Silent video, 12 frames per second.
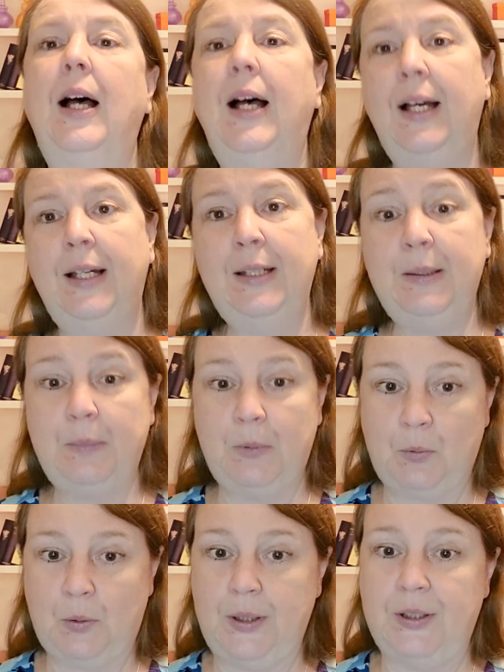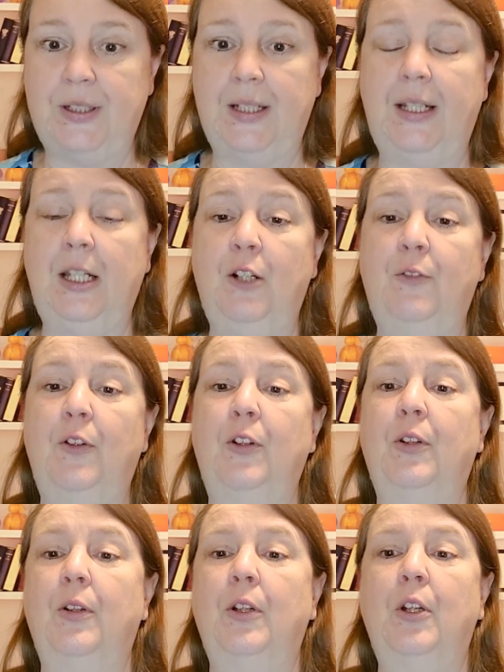I'm going to take care of
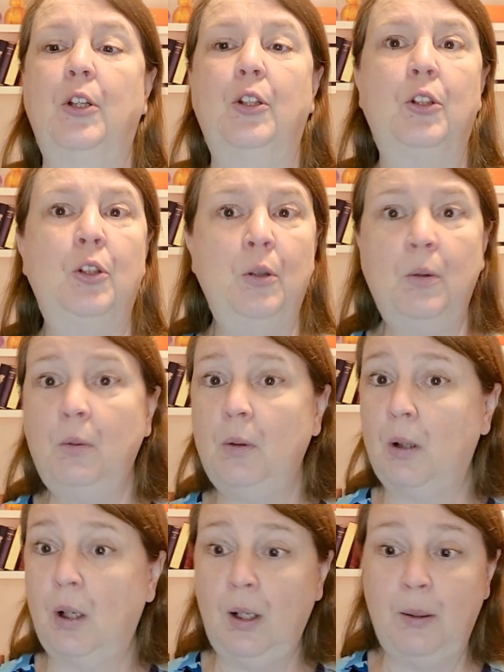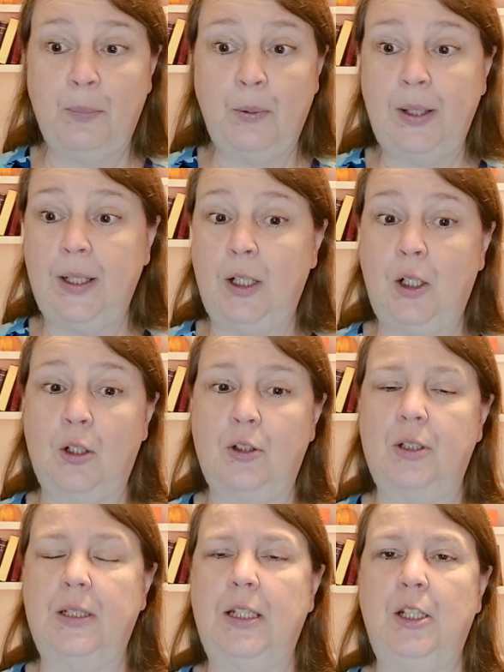her. You aren't bringing her
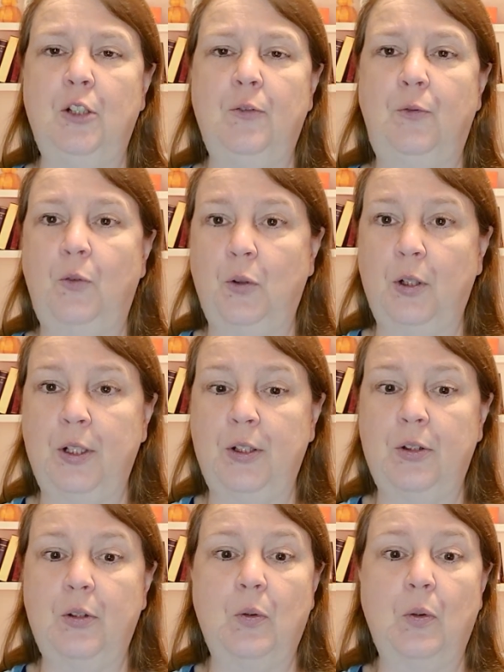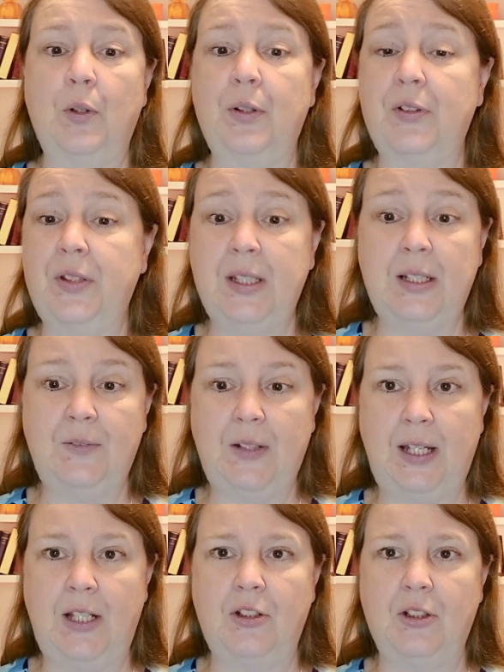to the inner forest or the city of the
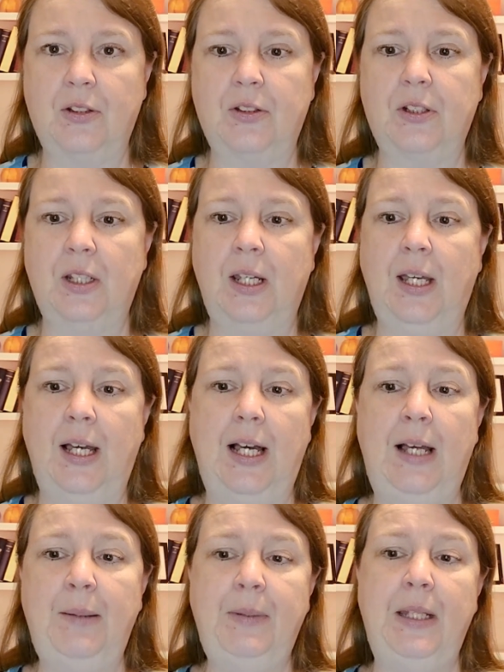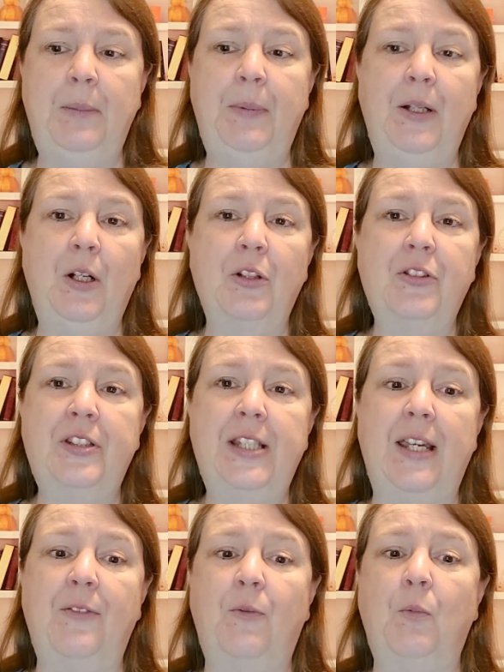ancients. I'm keeping her
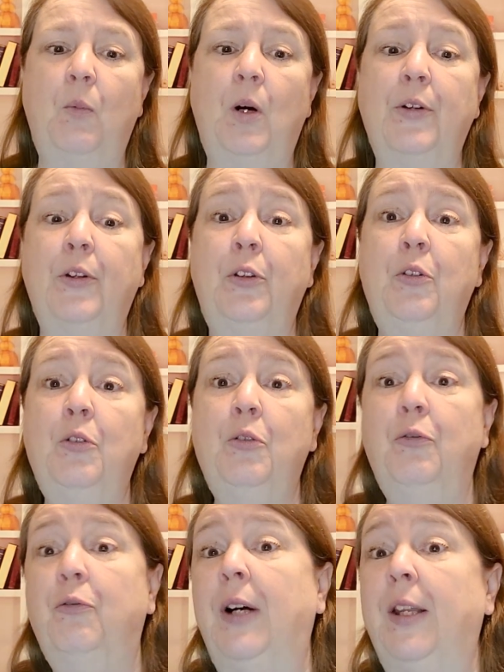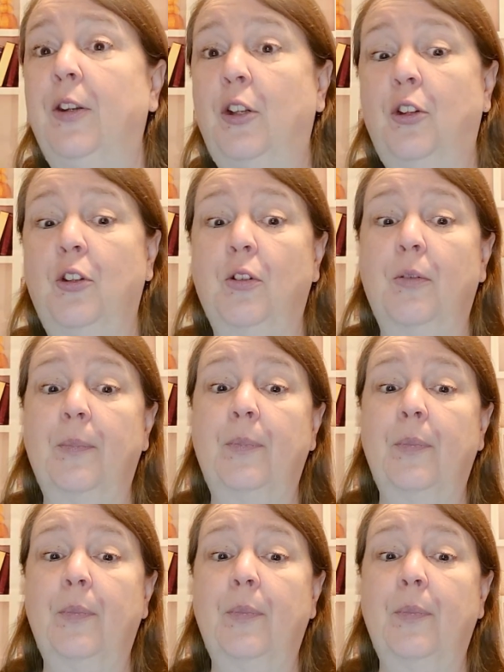safe while you find the cure.